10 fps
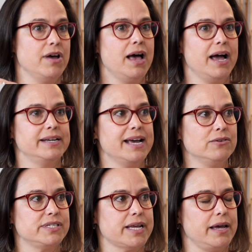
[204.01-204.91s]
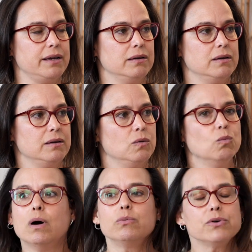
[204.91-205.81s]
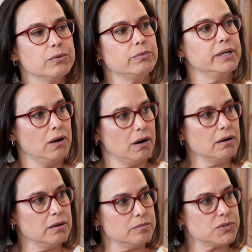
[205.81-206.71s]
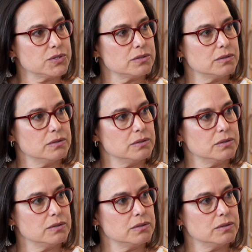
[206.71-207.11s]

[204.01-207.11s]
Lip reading: I now say, what were the real harms?